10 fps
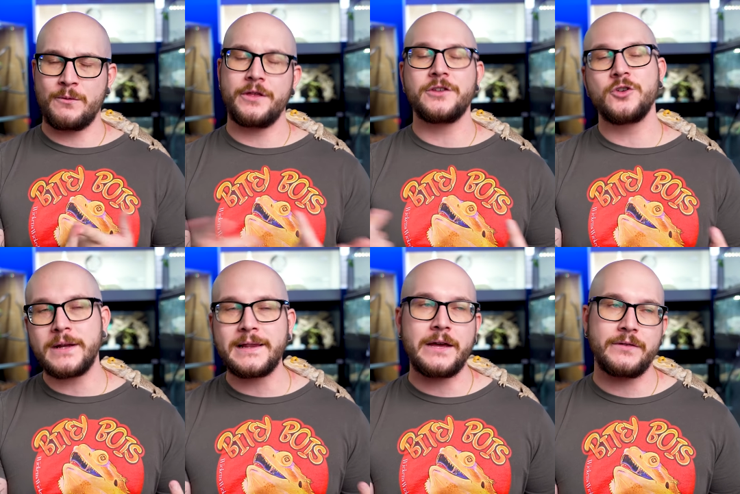Well, they do
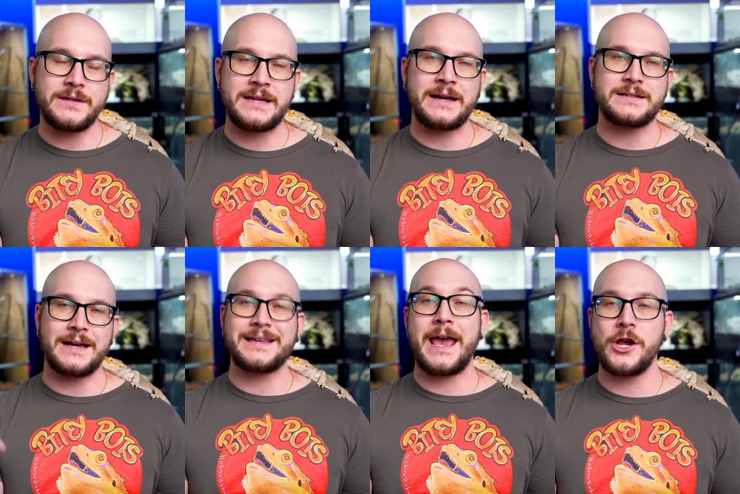need live insects
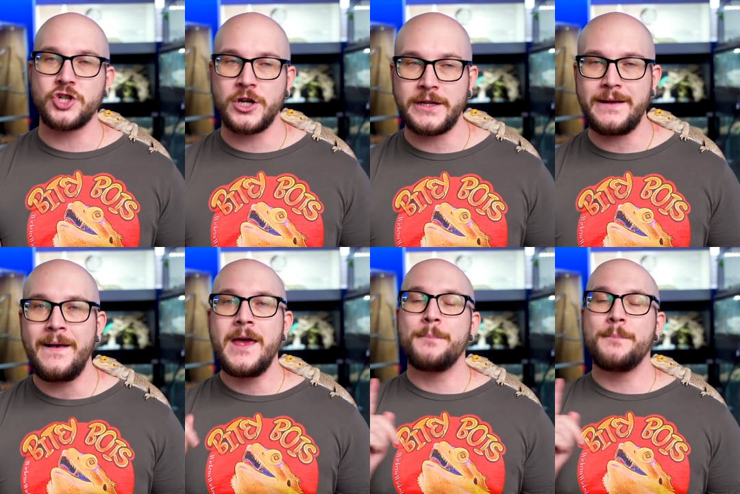occasionally,